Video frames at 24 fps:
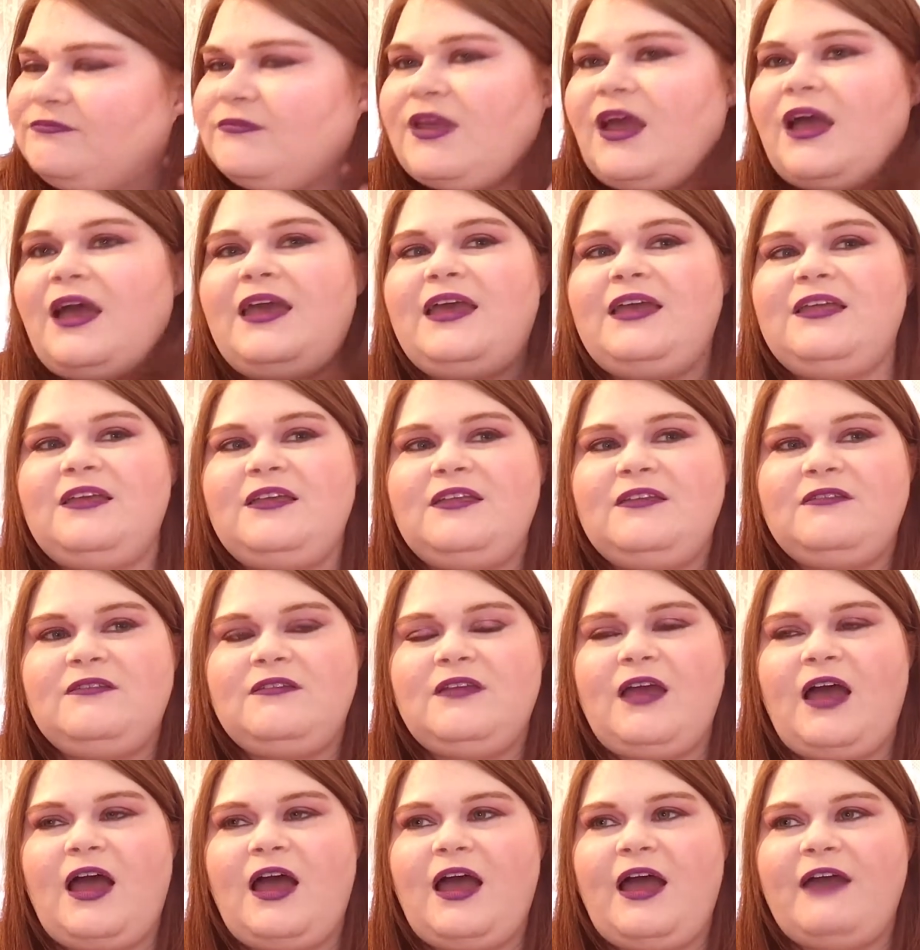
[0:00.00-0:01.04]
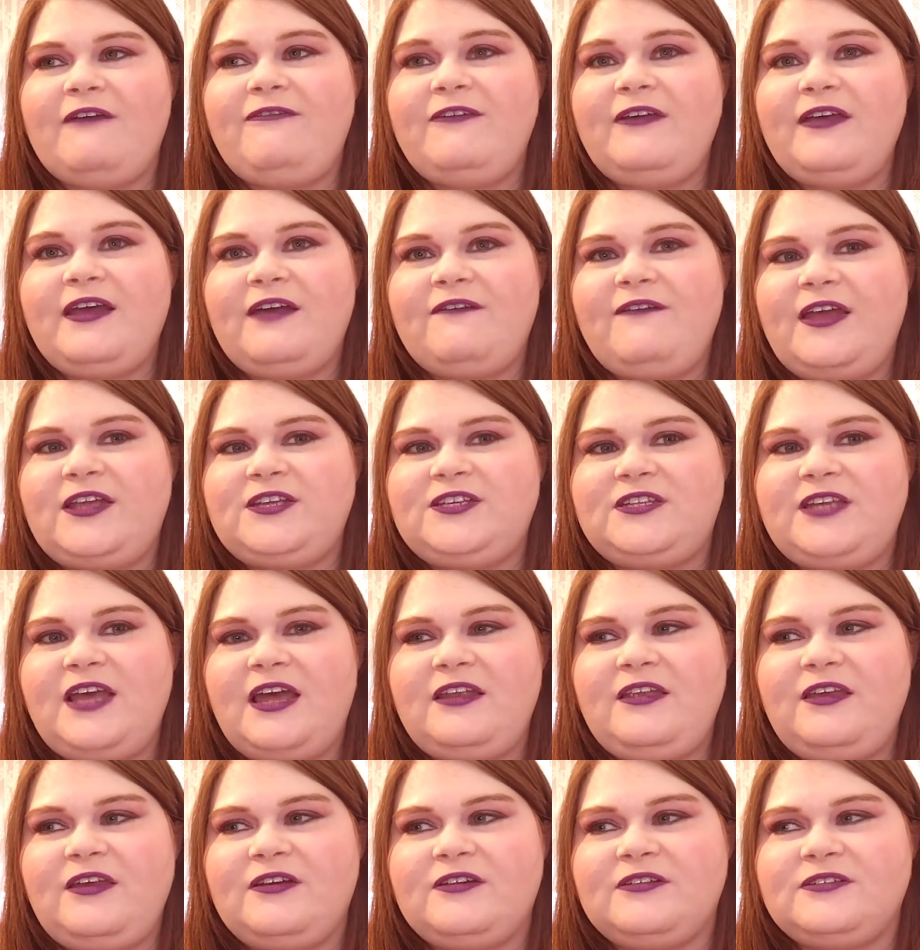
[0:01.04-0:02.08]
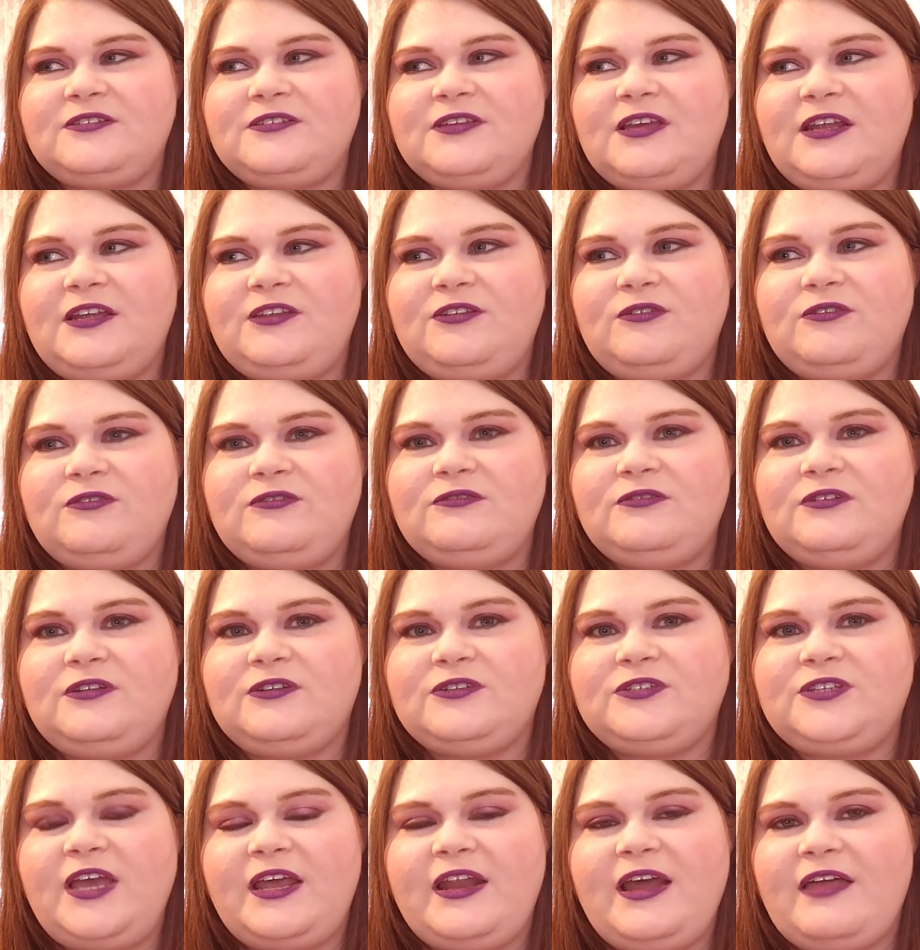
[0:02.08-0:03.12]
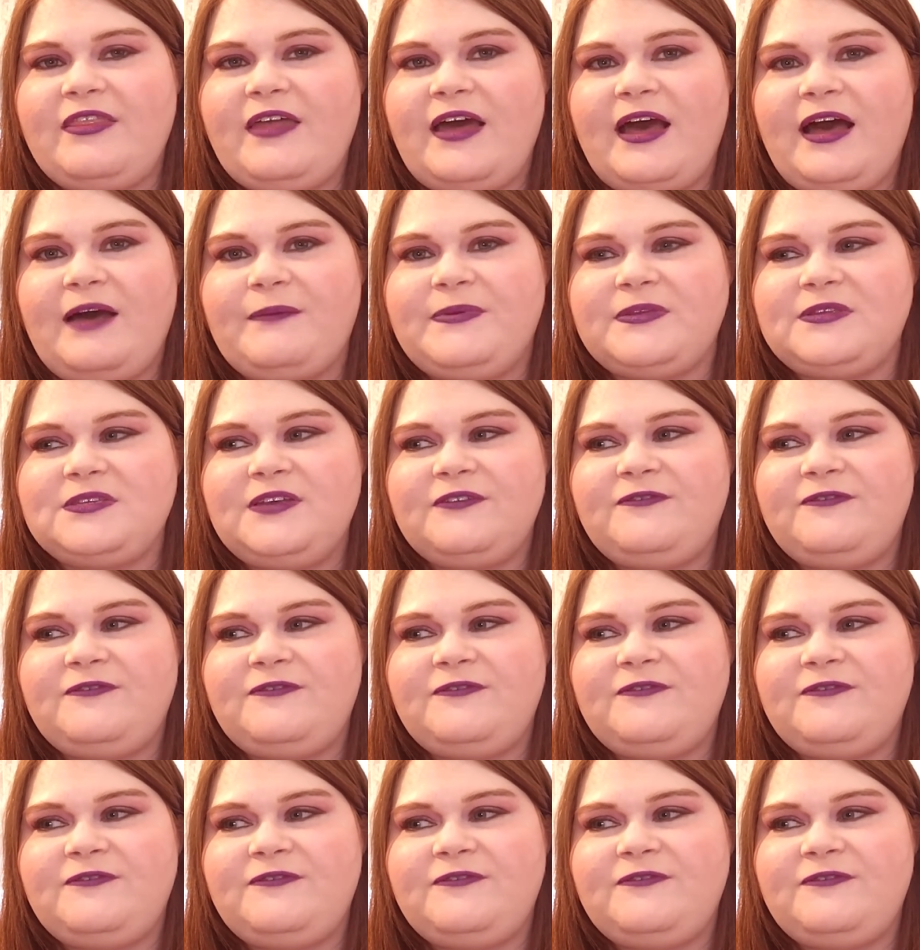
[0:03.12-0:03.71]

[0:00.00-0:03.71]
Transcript: I feel like I've aged 10 years, and I don't understand how that happens.